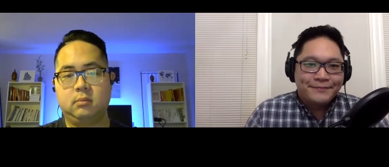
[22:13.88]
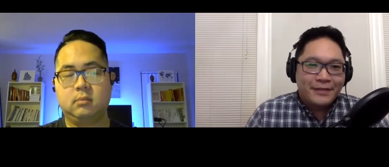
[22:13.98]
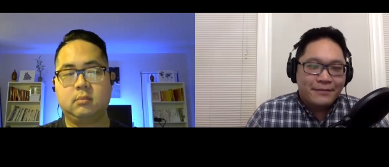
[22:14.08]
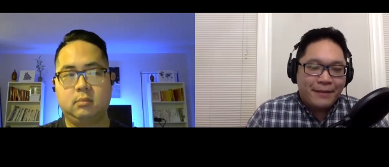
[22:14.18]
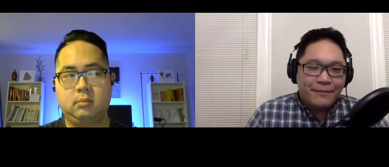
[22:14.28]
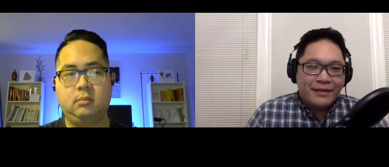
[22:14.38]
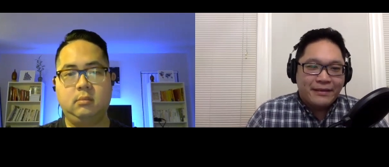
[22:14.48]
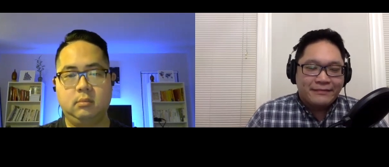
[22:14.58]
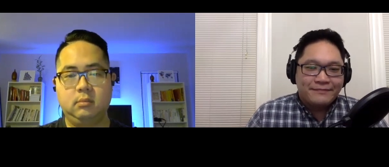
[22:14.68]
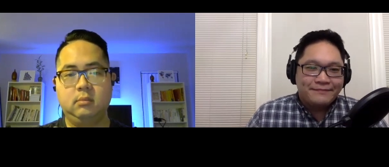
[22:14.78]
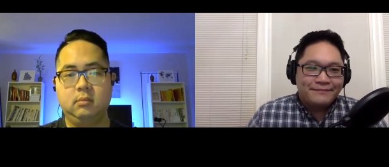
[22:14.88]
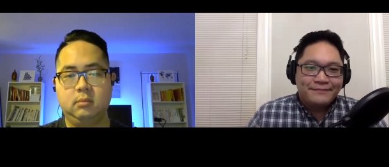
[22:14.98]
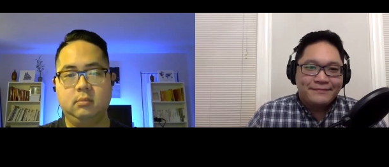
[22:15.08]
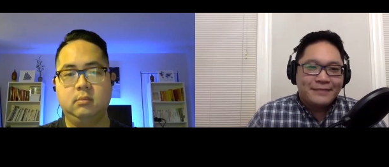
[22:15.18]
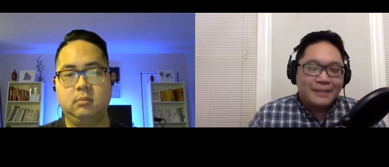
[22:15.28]
Speaker 1: might be,
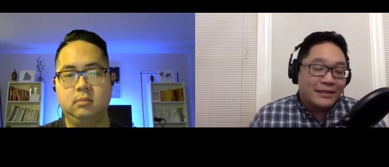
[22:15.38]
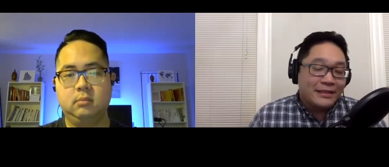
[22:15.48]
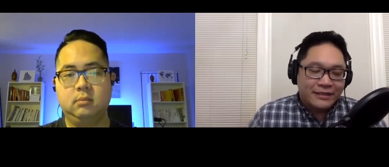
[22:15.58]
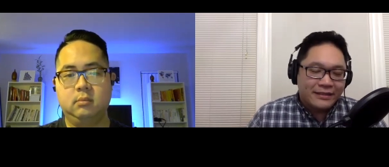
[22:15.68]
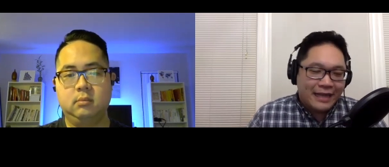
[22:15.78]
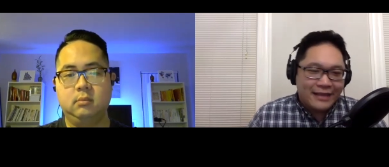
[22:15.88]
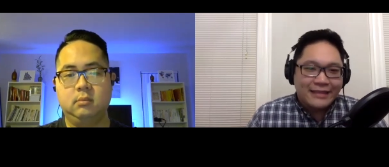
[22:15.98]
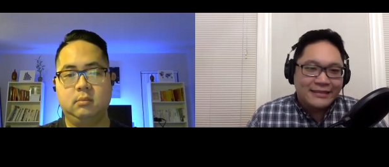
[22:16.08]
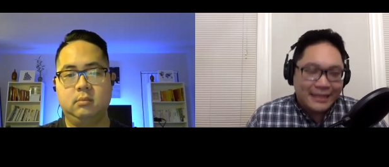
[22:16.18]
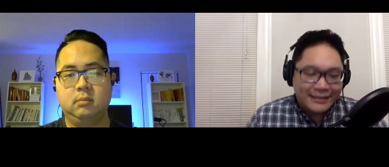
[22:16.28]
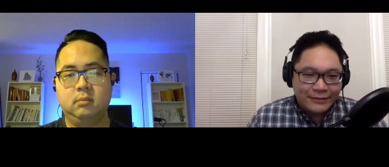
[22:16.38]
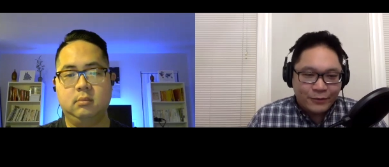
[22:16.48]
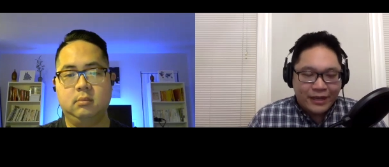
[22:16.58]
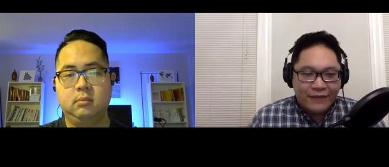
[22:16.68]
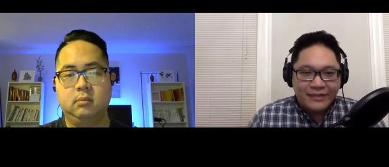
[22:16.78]
I mean, that's, that, I think that's, that, that's where it
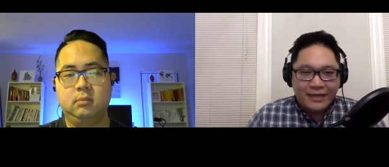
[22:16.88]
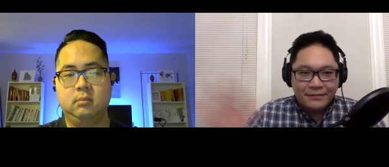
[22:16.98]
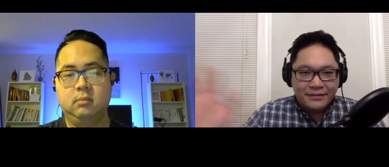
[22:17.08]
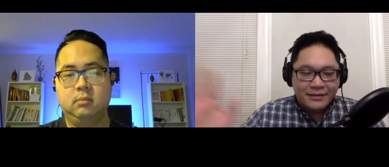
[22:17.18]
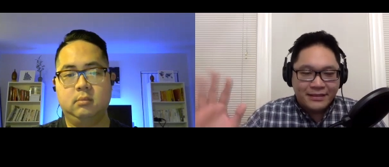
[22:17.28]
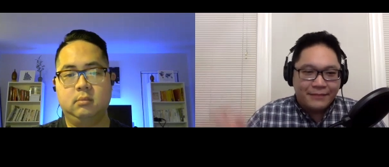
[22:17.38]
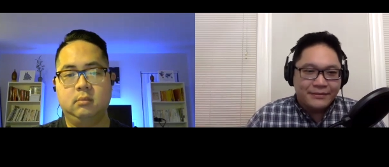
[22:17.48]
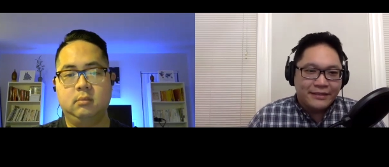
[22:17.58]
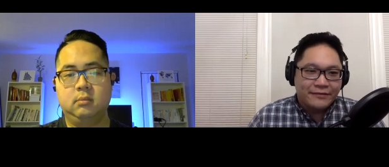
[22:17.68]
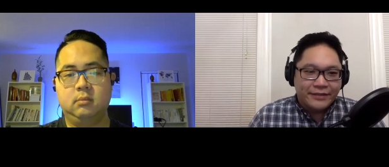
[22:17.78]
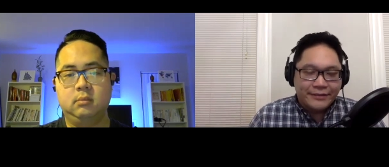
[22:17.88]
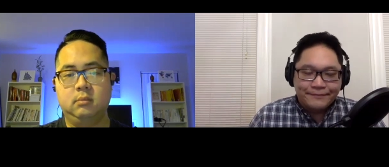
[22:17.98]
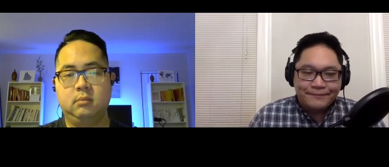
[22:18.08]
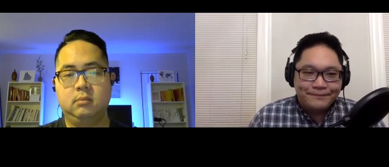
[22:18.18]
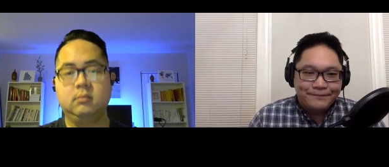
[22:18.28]
kind of tops, tops out, right?
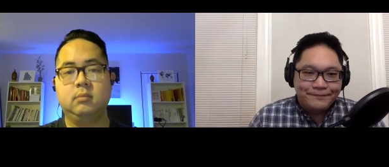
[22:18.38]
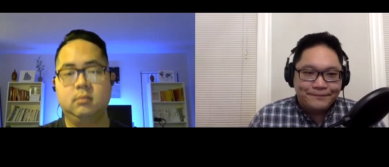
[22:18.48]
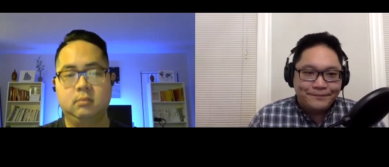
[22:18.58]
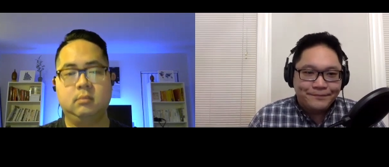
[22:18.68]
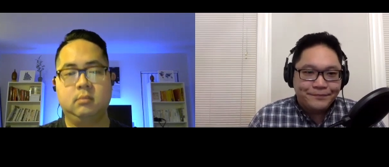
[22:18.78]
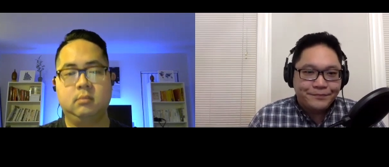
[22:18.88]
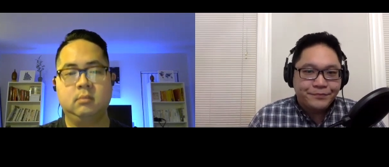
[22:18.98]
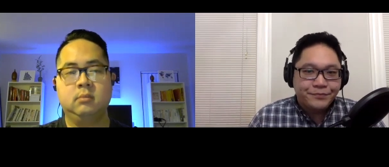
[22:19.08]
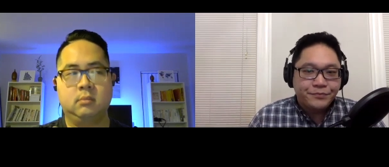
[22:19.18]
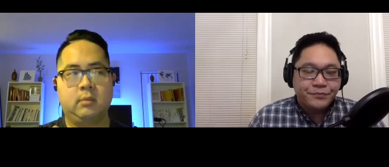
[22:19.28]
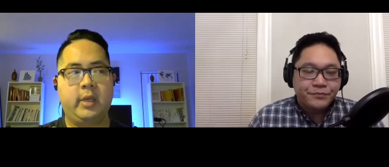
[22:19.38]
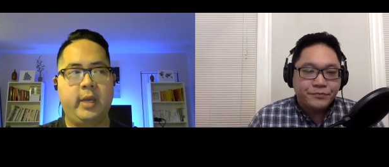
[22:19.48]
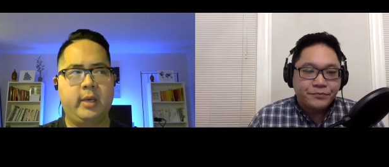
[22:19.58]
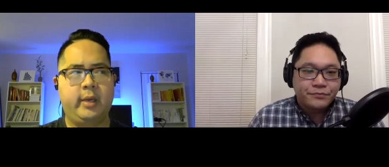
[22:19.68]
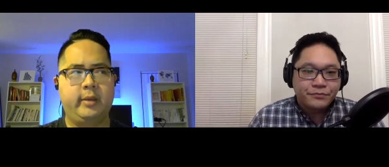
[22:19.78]
Speaker 2: Yeah,
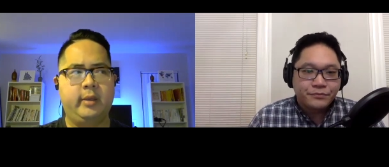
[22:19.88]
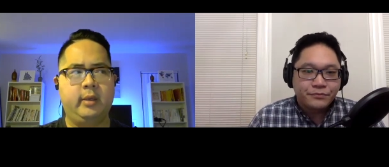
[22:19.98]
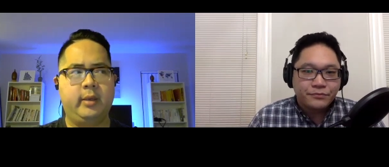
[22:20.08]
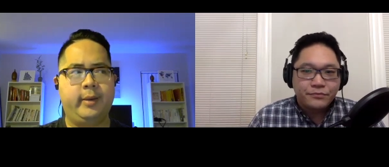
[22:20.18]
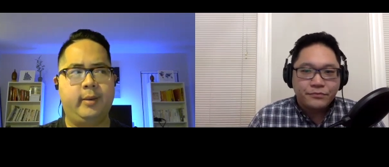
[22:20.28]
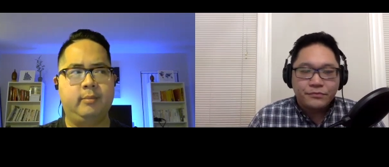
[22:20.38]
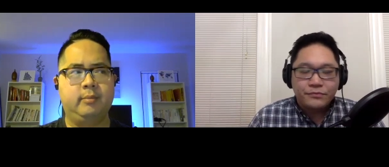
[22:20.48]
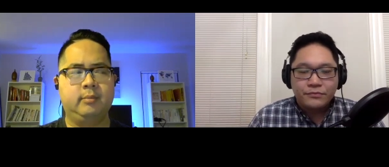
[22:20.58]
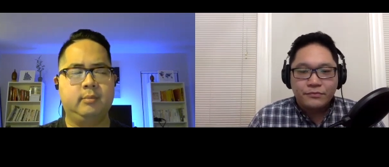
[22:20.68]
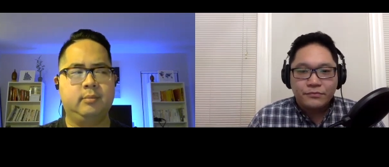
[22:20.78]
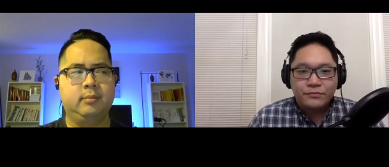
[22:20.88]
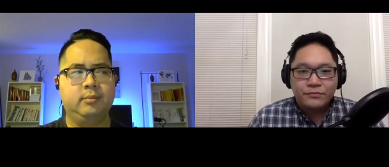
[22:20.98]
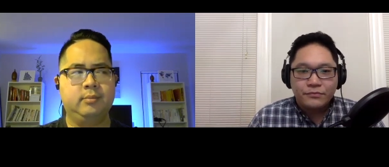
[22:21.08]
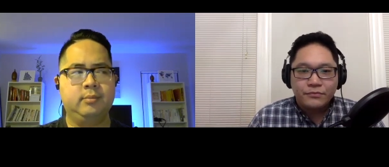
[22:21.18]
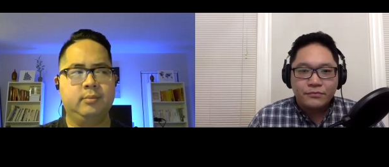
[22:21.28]
I think, um,
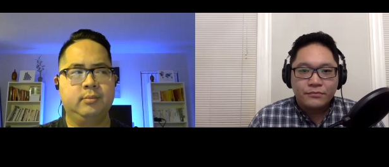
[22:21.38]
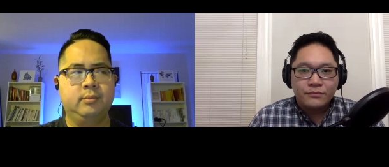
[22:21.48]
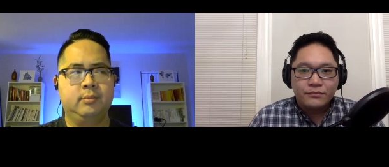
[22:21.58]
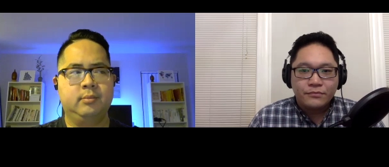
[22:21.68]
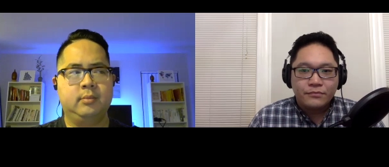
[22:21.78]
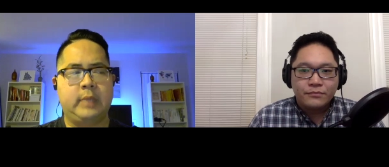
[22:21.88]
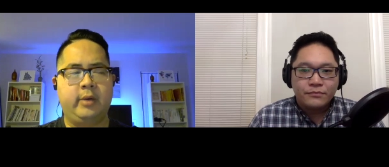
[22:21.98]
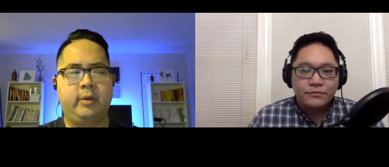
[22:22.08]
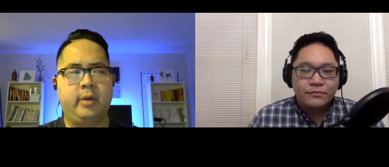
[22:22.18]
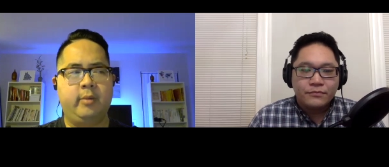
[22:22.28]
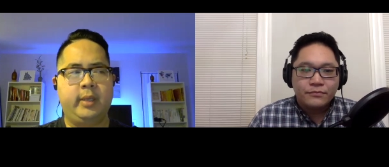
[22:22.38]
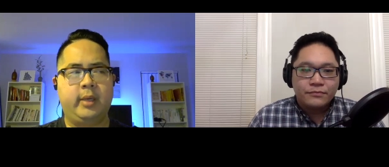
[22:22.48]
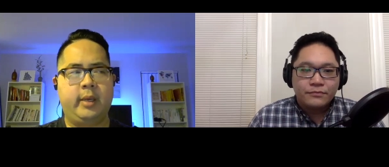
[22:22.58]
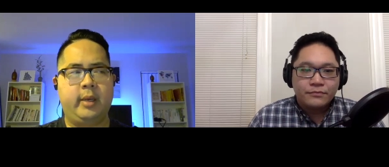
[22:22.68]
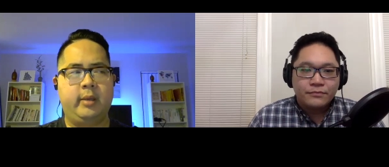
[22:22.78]
I don't know, but I,
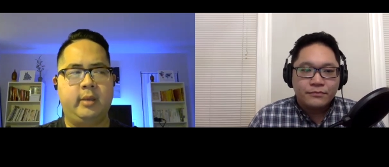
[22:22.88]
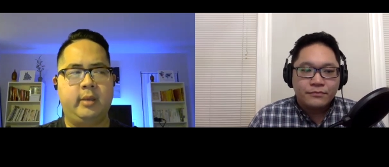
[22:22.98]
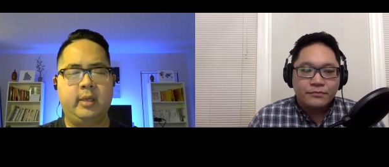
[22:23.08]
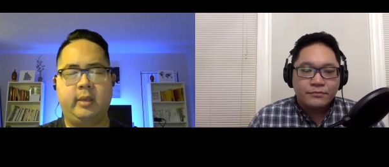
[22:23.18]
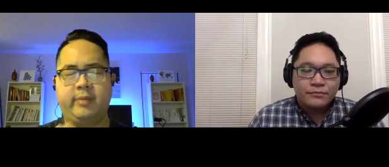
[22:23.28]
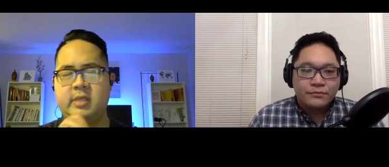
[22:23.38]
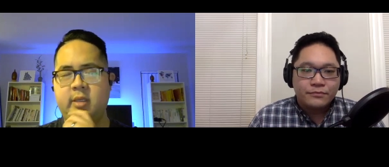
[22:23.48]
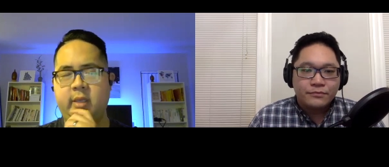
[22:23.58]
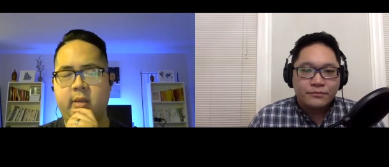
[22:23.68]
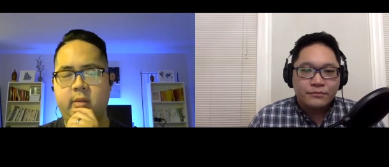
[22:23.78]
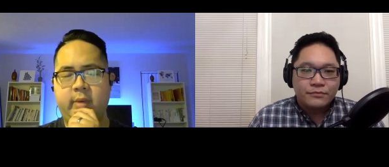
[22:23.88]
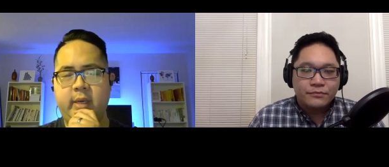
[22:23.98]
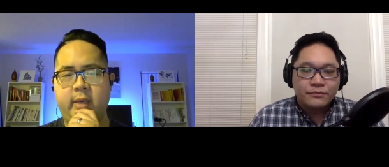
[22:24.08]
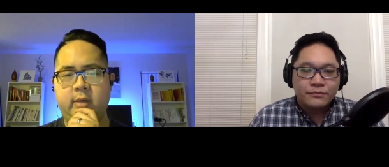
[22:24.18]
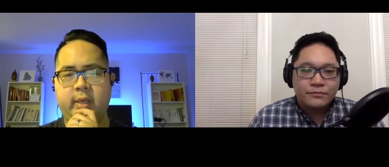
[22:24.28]
I think I've seen like three
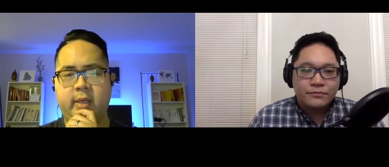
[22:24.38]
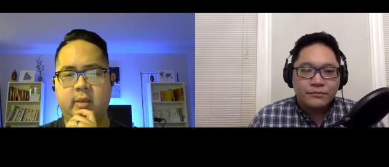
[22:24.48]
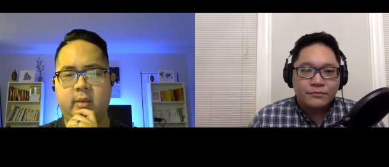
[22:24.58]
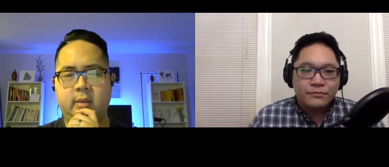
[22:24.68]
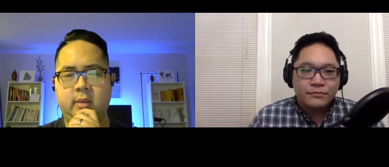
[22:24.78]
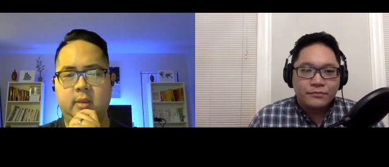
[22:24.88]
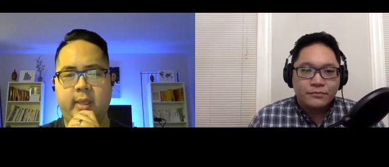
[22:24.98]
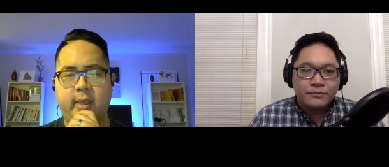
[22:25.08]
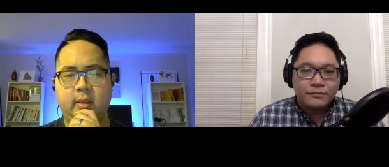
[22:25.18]
hundred, like,